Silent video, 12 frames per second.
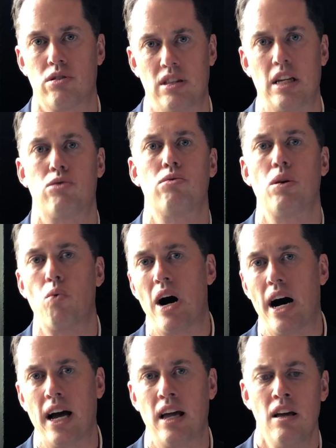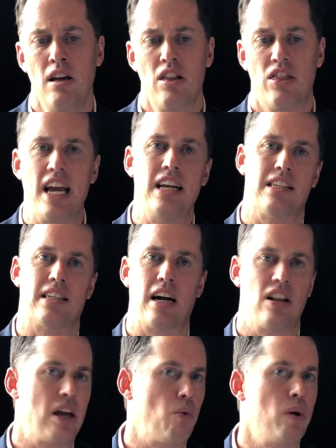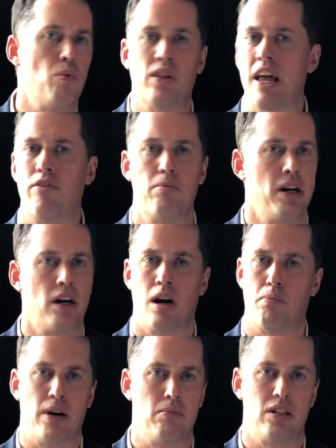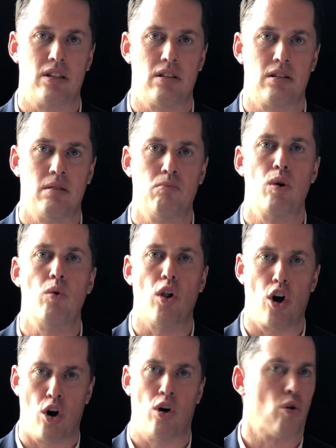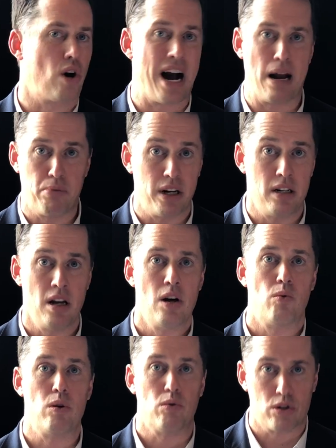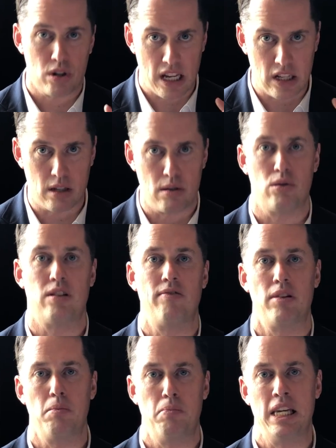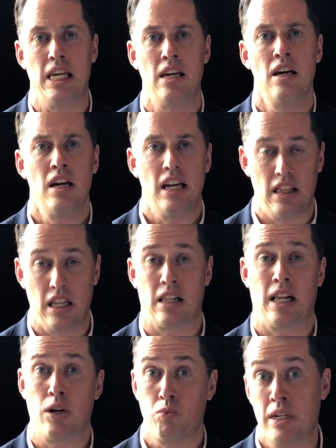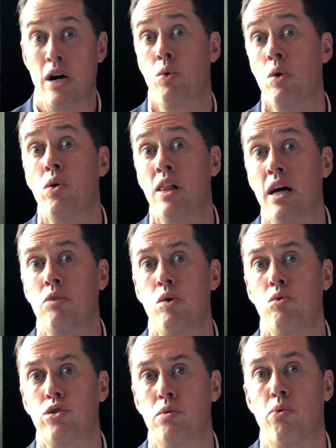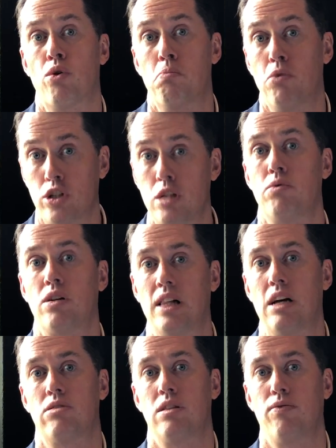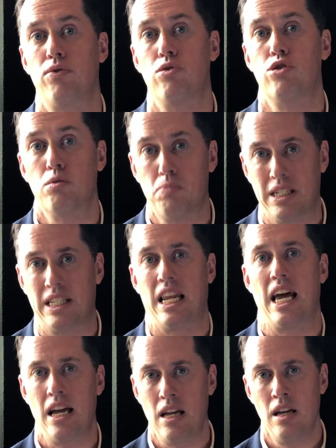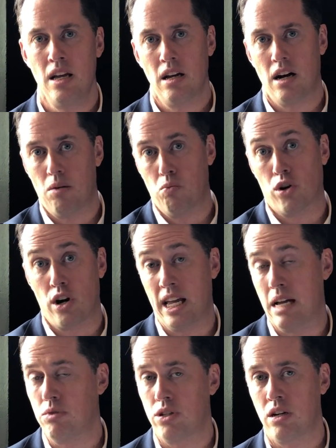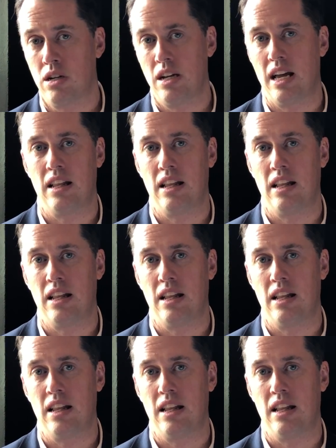And that's really why they decided that we will never be an on-premise system. We will or hybrid. Mm-hmm. We will exclusively be in the cloud. Now we will we will support multiple clouds in the future, but today um, we're on Amazon mm-hmm.